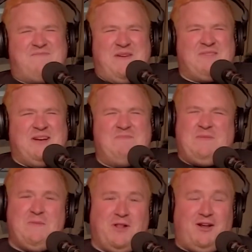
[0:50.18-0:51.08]
People,
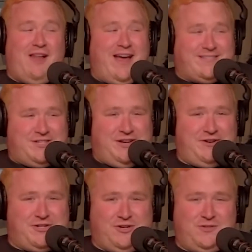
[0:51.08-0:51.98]
people are like, "Did you hear
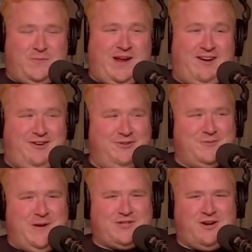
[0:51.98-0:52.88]
Schulz put out a new
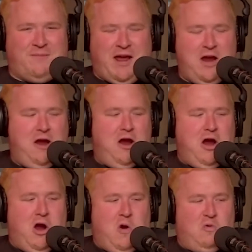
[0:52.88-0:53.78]
special?" I'm like,
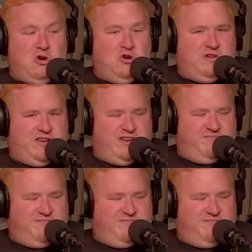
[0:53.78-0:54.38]
"Oh, goody."